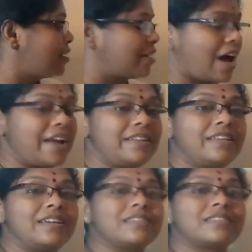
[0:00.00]
write
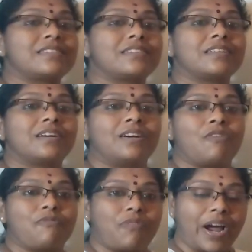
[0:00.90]
this
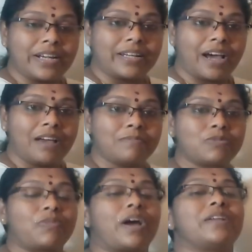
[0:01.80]
5 times,
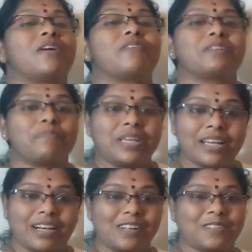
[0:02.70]
find out its
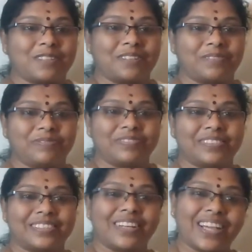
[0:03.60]
meaning also.
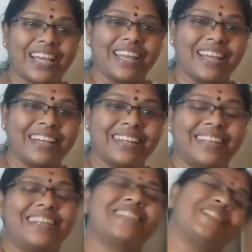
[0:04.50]
Okay?
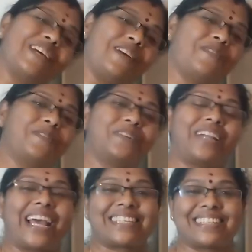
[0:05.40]
See you
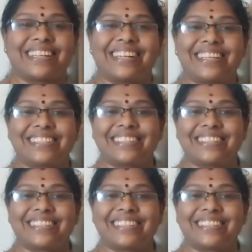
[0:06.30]
next class.